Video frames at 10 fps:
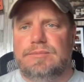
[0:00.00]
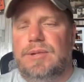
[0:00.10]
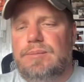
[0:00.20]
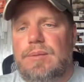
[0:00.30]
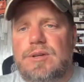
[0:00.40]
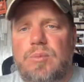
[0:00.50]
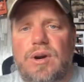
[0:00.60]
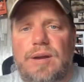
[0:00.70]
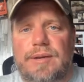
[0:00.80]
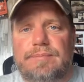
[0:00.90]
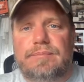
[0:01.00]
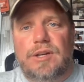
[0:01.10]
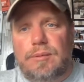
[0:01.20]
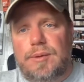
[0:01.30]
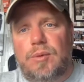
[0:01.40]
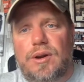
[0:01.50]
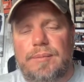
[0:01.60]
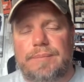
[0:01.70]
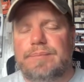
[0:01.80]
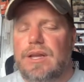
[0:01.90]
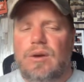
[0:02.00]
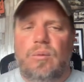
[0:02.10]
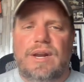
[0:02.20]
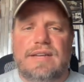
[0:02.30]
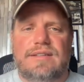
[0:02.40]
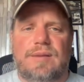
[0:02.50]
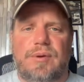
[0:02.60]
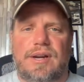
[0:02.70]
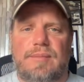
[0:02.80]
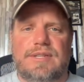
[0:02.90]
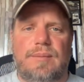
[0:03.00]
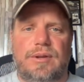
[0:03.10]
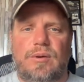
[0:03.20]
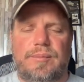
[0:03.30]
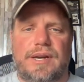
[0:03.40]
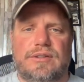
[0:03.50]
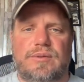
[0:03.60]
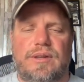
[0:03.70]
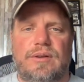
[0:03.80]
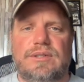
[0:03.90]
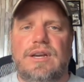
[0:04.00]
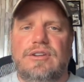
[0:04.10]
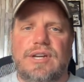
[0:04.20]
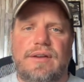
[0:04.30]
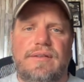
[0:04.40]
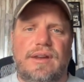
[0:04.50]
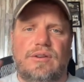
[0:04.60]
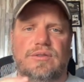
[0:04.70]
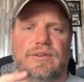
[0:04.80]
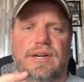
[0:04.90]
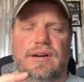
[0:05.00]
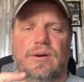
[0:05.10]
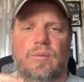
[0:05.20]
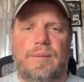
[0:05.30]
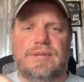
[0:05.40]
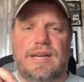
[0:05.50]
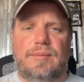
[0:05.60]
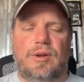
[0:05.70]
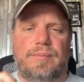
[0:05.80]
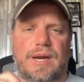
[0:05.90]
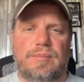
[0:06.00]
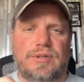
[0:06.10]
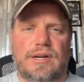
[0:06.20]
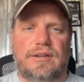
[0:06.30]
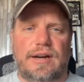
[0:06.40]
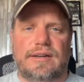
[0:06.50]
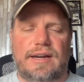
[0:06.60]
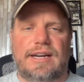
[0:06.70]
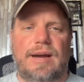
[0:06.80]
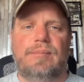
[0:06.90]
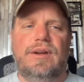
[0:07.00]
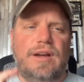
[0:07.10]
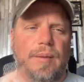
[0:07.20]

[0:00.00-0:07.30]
But maybe there's more coming. There could be more coming. What do you guys think? Put your comments down below. Be curious to read those. Check out the videos over here. Website down below. PickupTruckTalk.com.